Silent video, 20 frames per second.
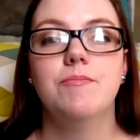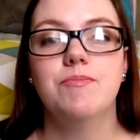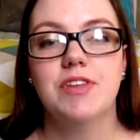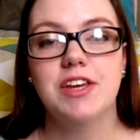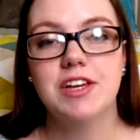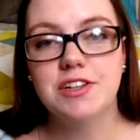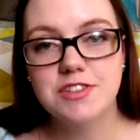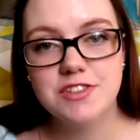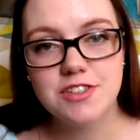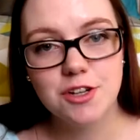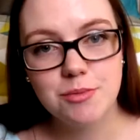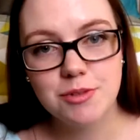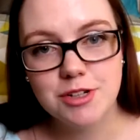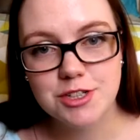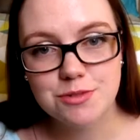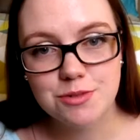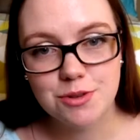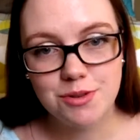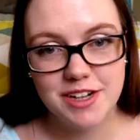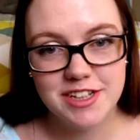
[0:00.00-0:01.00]
Thank you so
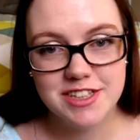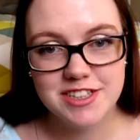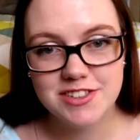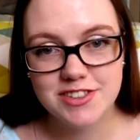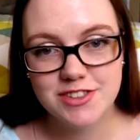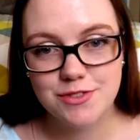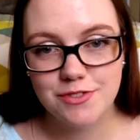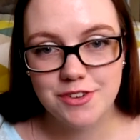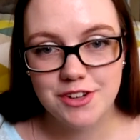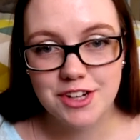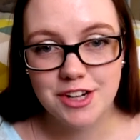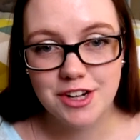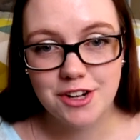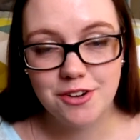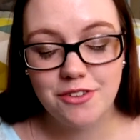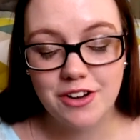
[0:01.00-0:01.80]
much for watching this video.